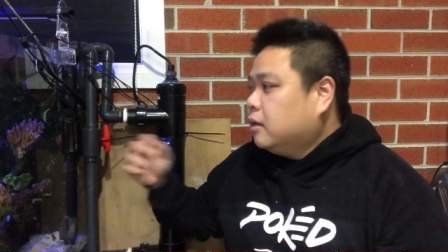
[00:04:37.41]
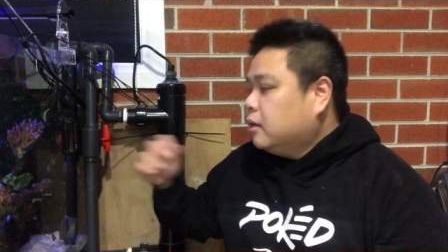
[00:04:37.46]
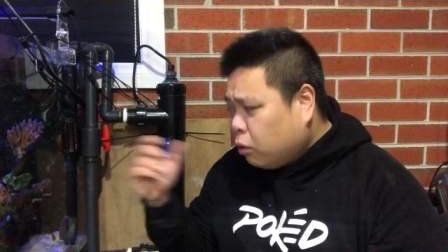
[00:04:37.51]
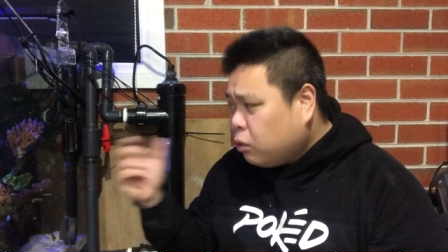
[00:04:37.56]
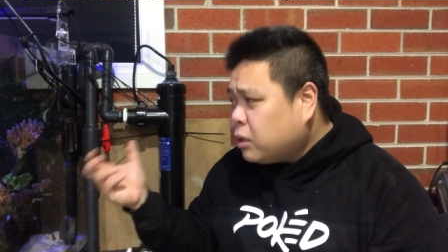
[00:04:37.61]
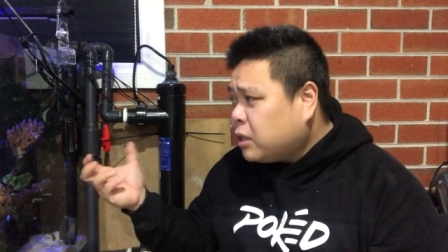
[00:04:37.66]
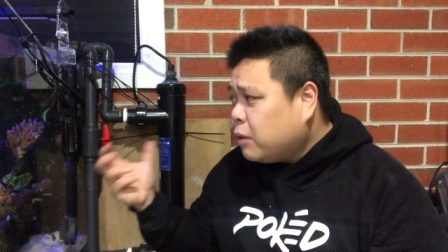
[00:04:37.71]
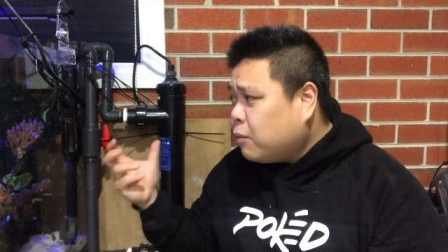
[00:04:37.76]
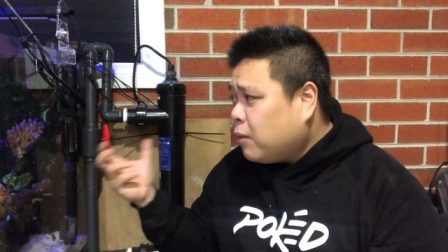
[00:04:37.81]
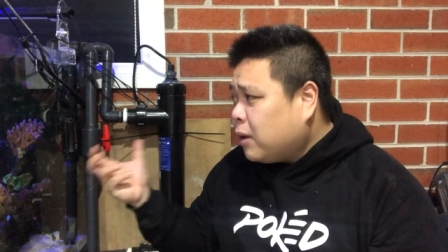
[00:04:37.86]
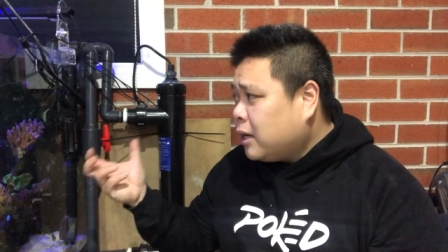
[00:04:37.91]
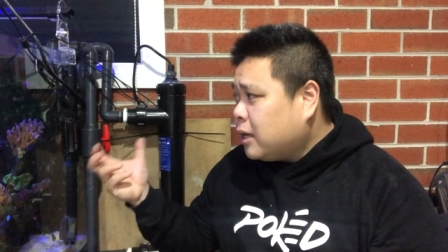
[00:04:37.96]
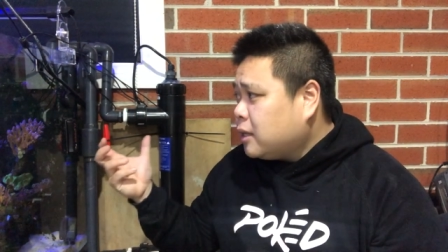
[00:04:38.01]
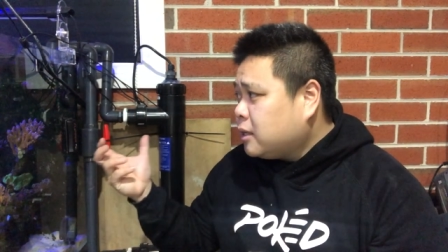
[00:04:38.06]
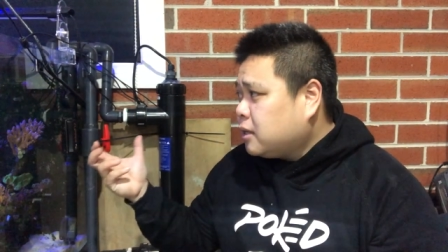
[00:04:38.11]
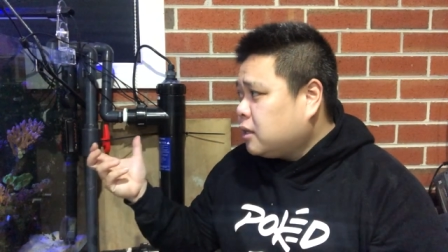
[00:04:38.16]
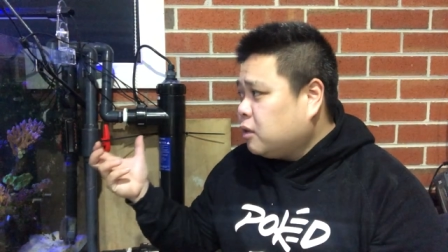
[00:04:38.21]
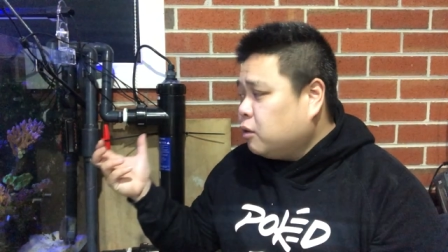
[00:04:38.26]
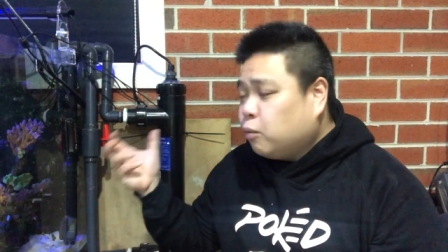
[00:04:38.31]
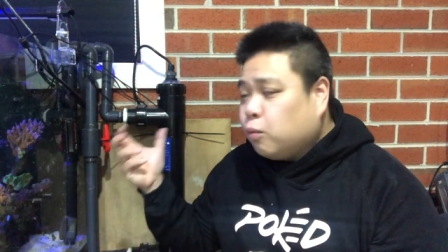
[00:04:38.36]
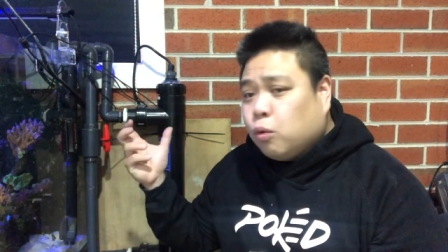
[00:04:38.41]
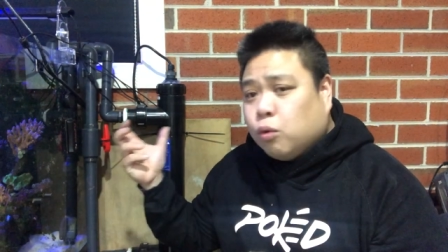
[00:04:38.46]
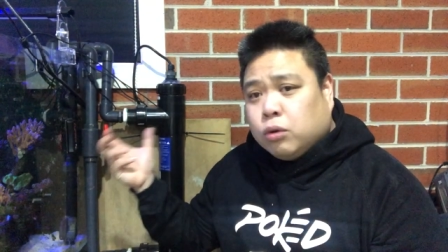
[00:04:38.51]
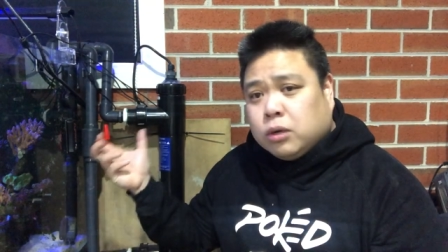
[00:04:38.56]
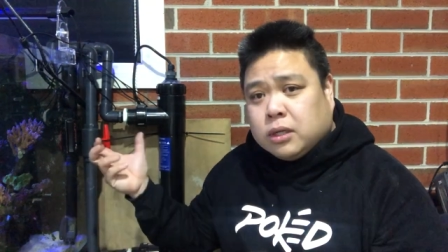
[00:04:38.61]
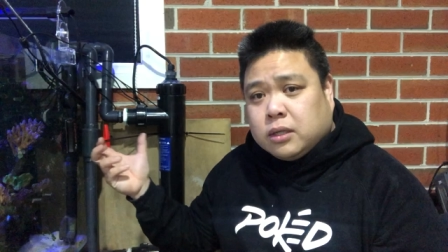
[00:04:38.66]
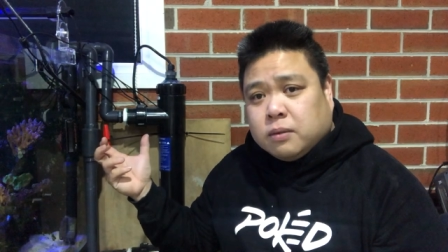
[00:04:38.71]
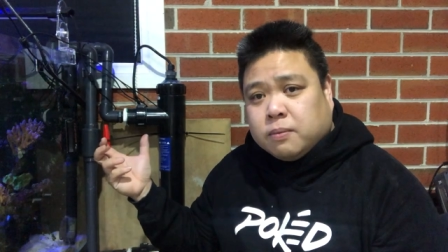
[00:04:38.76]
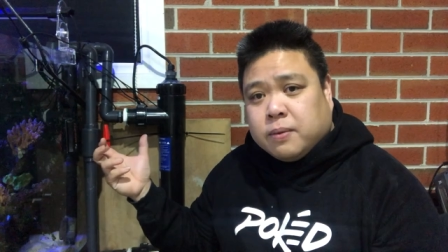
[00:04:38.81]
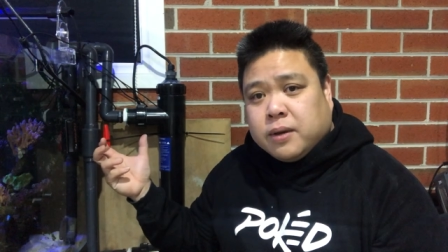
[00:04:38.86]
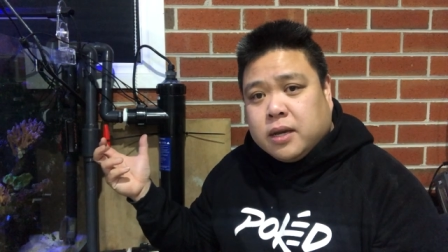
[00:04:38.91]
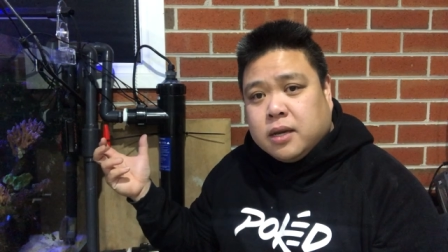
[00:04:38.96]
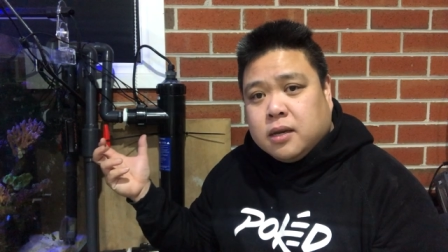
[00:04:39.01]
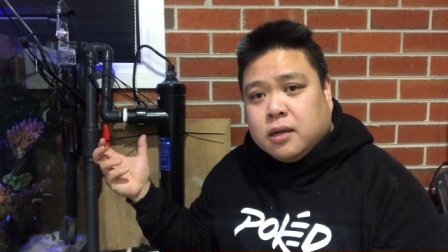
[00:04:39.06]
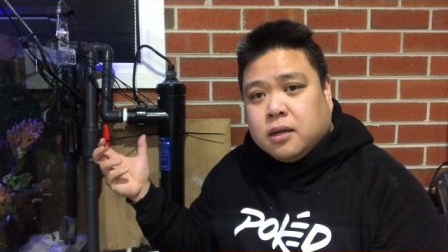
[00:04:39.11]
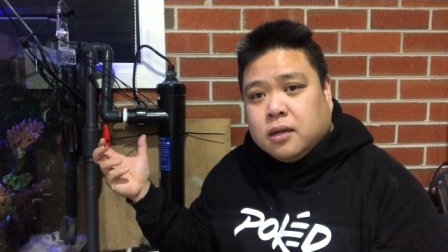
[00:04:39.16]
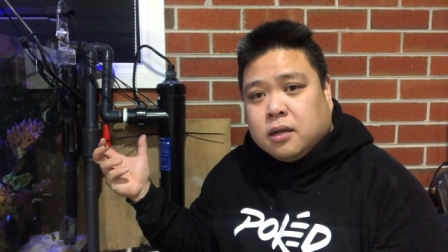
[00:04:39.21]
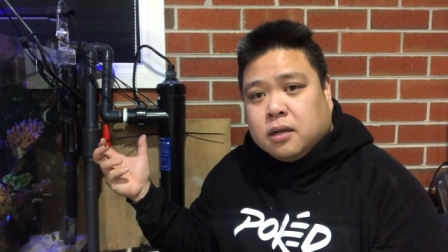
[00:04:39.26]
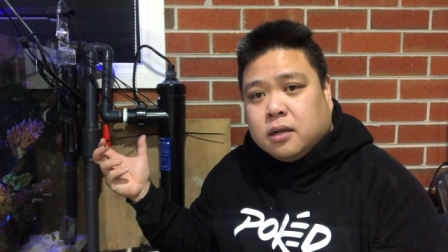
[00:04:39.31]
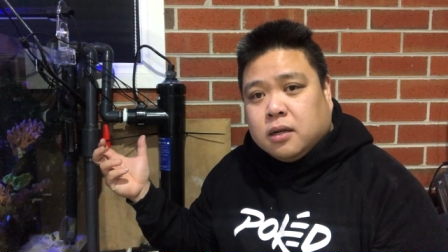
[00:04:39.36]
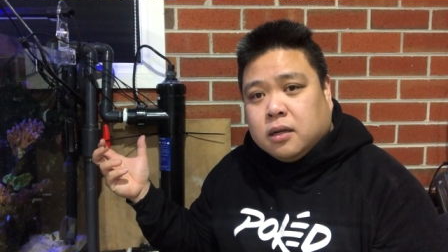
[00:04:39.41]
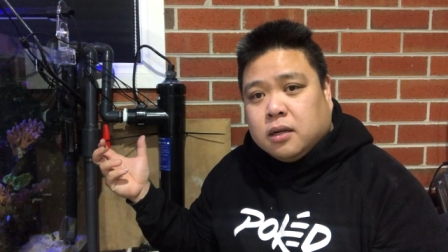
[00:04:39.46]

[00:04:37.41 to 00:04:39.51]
Also want your water to be,